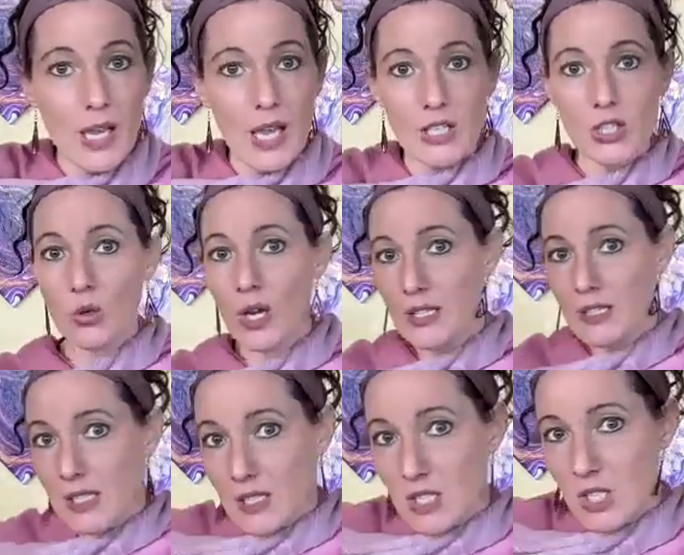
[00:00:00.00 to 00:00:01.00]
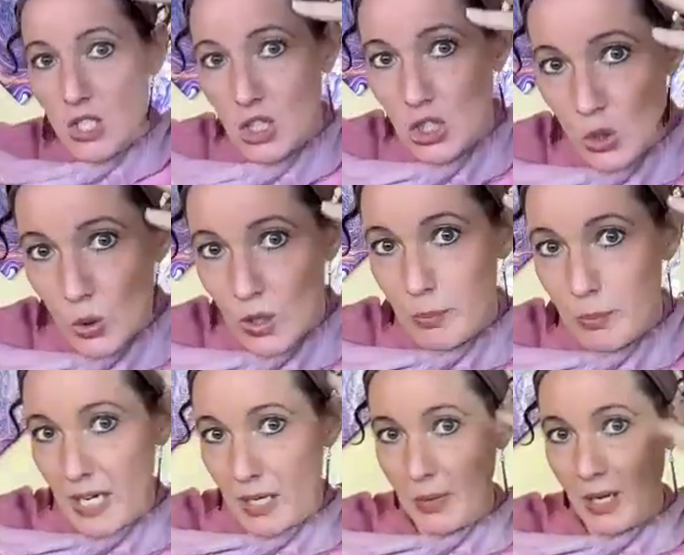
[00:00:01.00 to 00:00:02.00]
and you got sucked into your
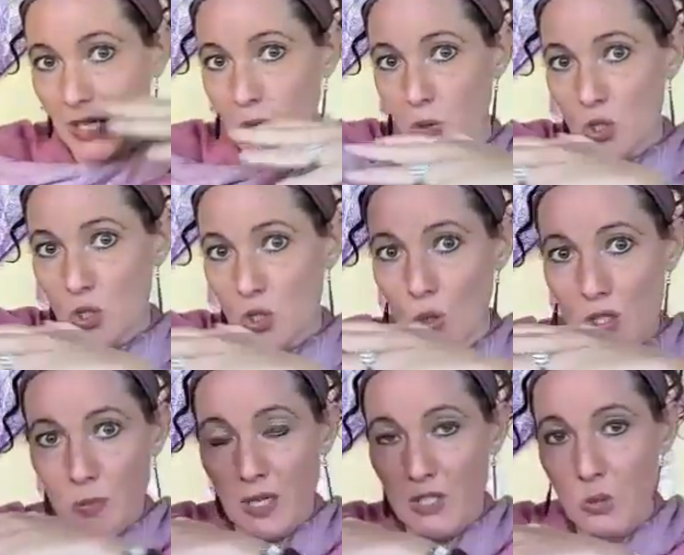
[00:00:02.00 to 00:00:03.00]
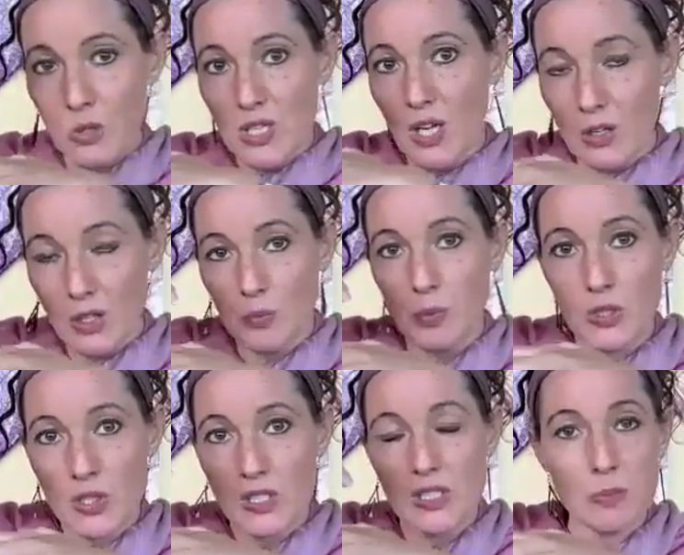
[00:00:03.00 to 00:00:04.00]
pain body, which corresponds with the other
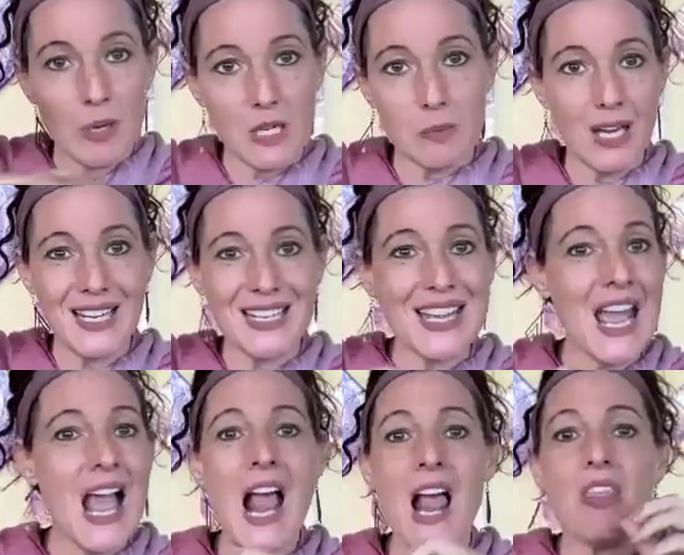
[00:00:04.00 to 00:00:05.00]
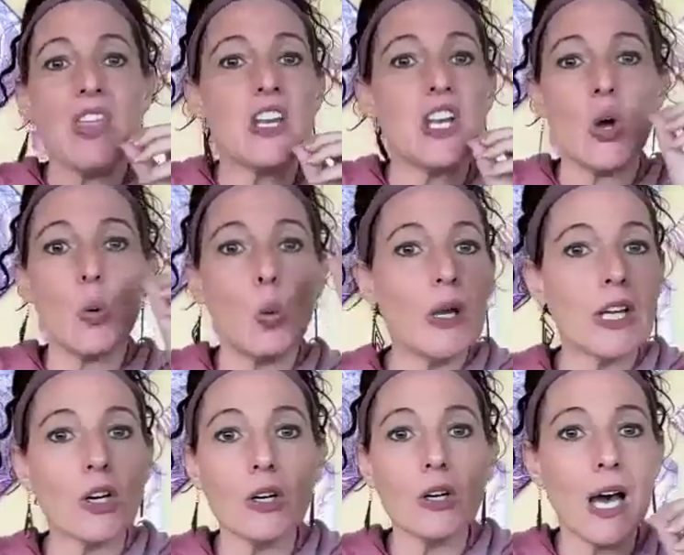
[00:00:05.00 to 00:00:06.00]
person's pain body, then
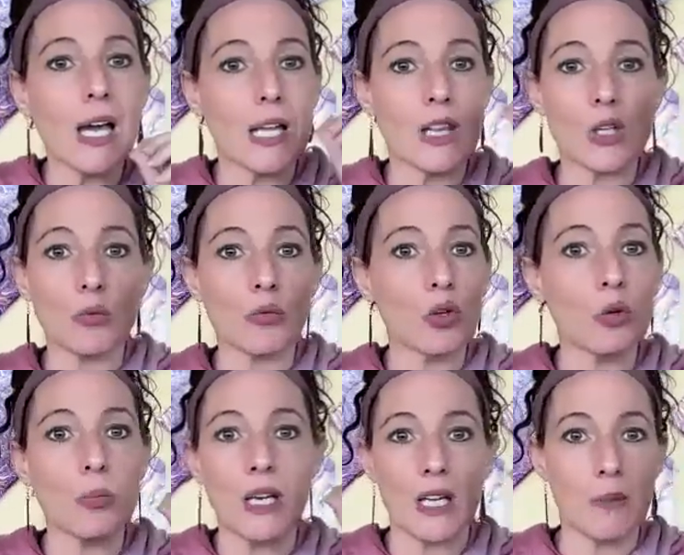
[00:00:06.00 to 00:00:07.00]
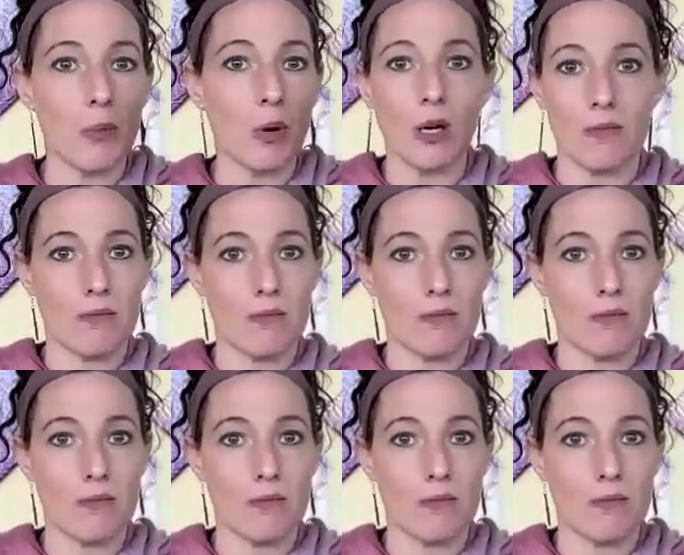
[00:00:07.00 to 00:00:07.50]
we are not in the room anymore.